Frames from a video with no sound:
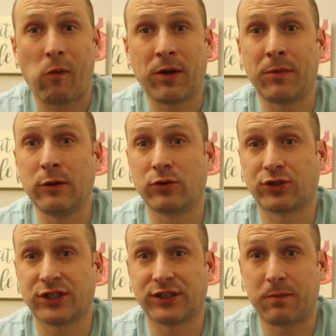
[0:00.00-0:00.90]
My mind
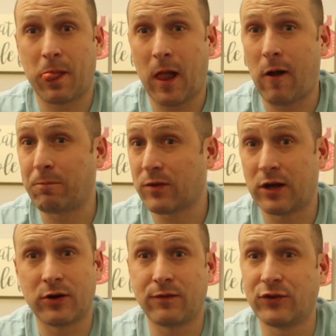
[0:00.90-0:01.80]
was just, oh,
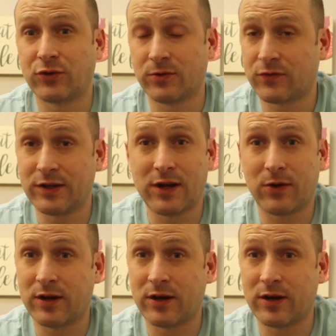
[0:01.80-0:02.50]
I don't have insurance right now,